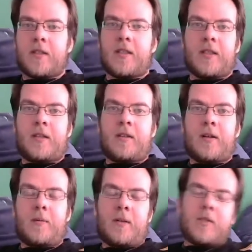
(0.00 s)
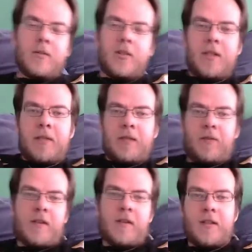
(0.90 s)
and welcome to the update
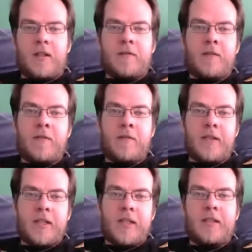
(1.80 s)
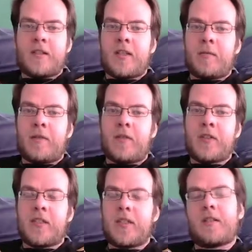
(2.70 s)
vlog of Friday, October
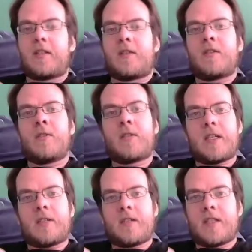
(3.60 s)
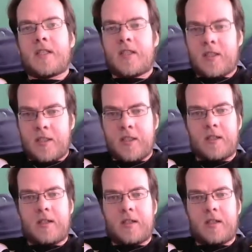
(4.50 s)
14th, 2016.